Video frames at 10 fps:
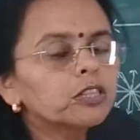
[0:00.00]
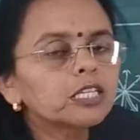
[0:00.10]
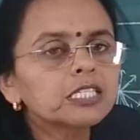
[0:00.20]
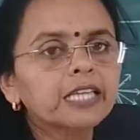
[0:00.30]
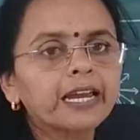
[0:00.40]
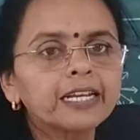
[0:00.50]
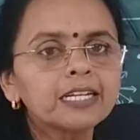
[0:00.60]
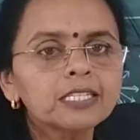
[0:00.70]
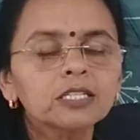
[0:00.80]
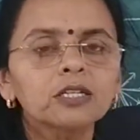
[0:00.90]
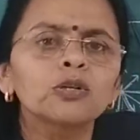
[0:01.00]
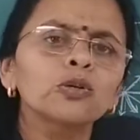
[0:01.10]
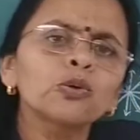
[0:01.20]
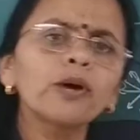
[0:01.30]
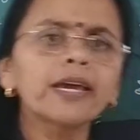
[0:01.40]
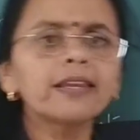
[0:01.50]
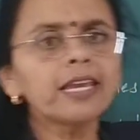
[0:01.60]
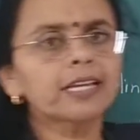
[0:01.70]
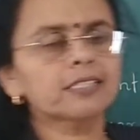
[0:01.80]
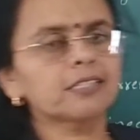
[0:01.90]
the sides to
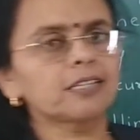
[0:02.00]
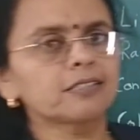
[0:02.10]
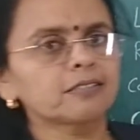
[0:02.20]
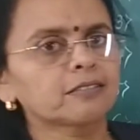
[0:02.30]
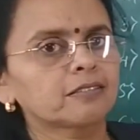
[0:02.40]
any extent.